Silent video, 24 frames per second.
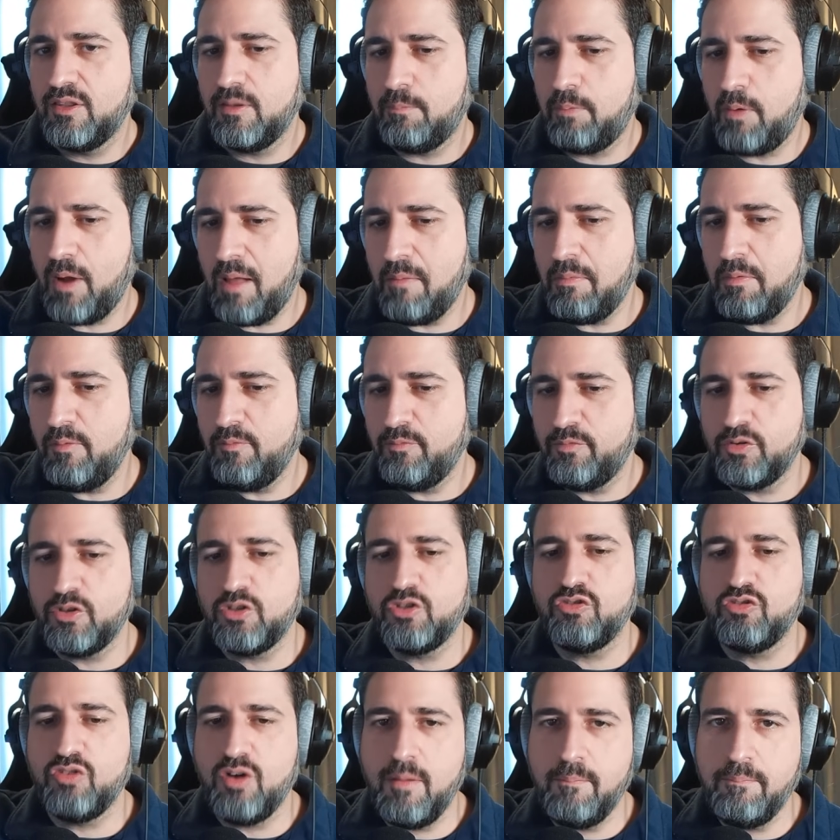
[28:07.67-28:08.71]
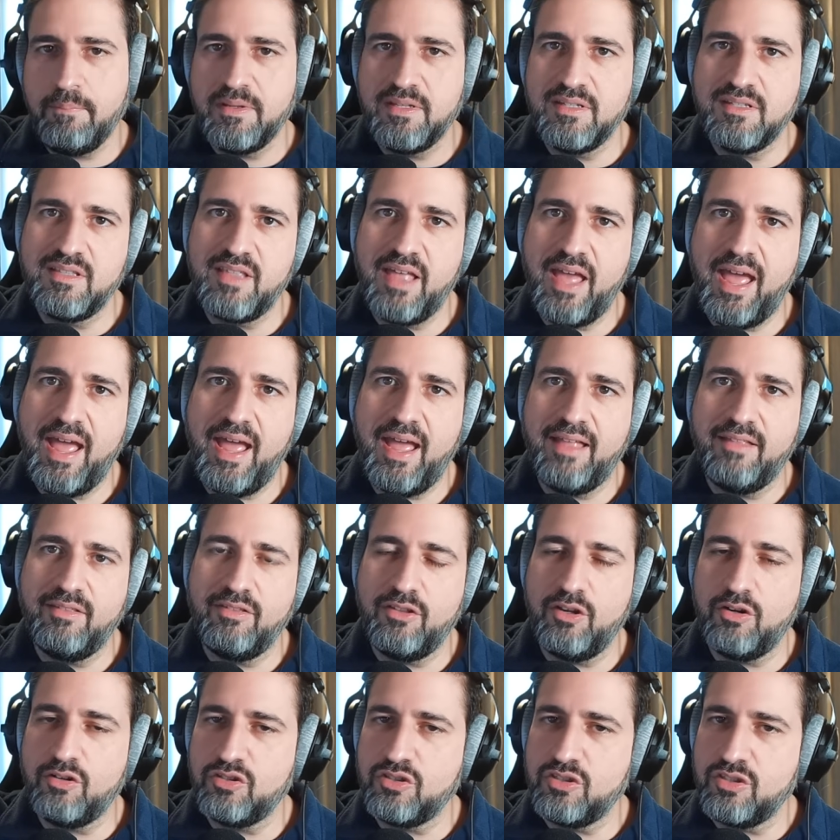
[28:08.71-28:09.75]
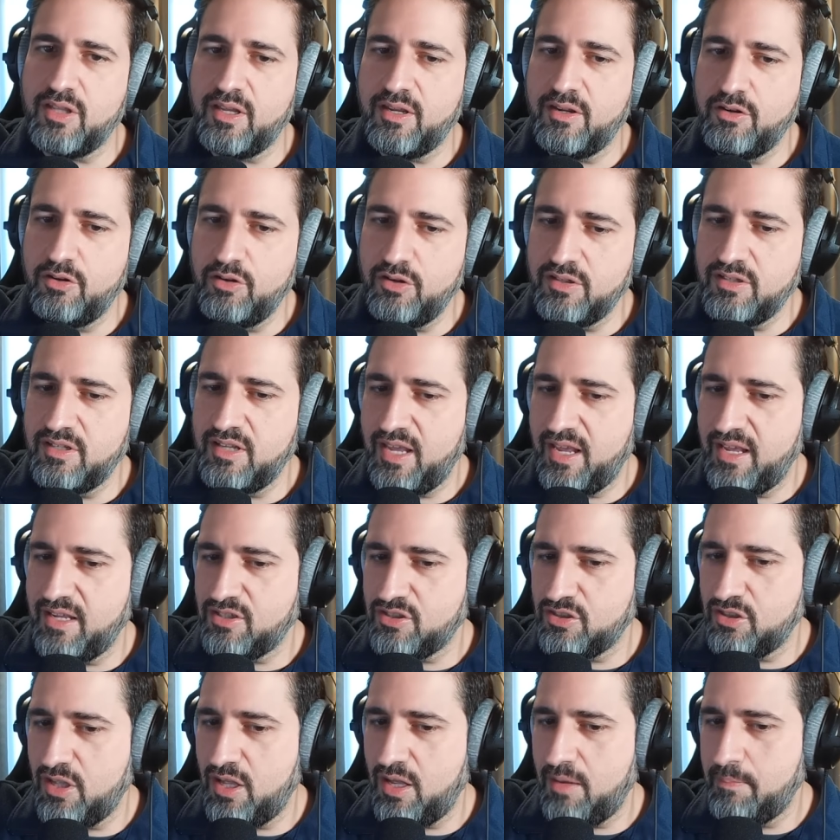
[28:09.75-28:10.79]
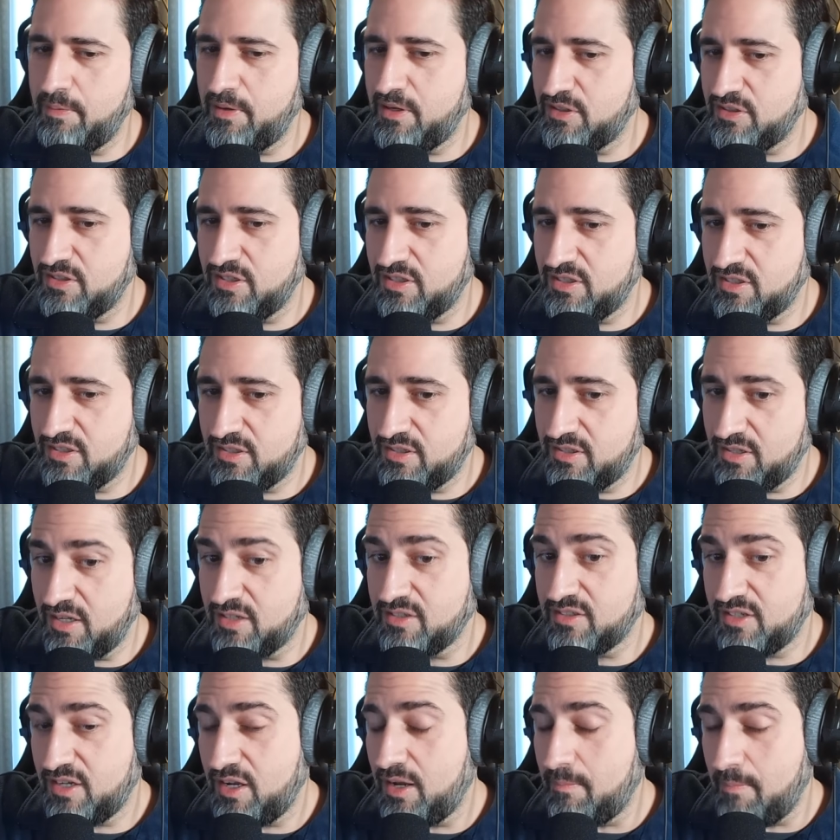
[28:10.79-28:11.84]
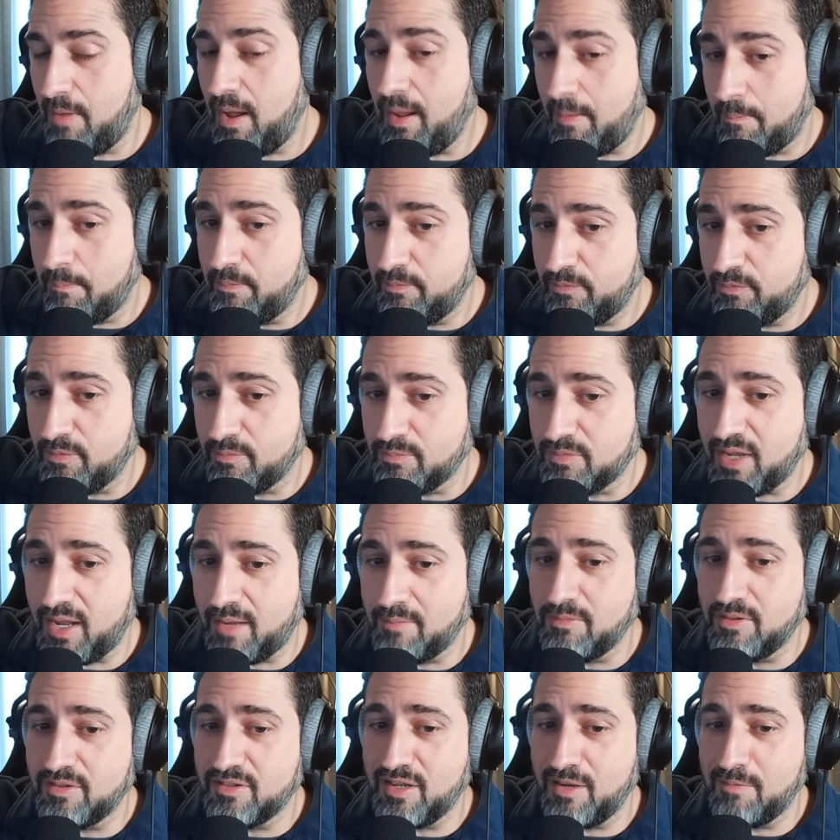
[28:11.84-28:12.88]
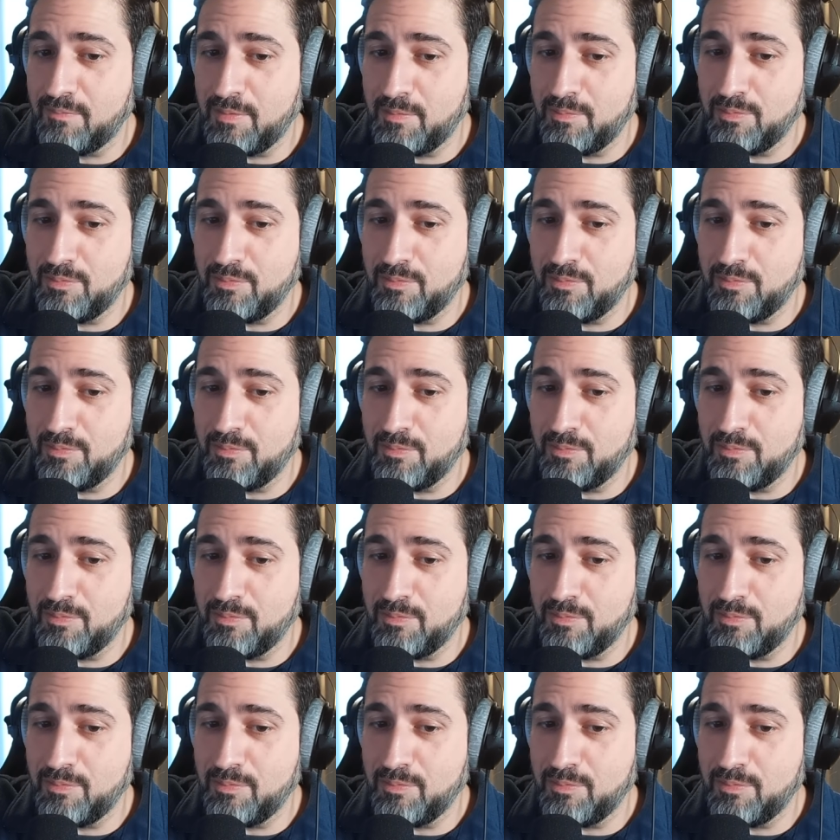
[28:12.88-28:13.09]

The problem for Trump is that there's like good case law because this does come up from time to time.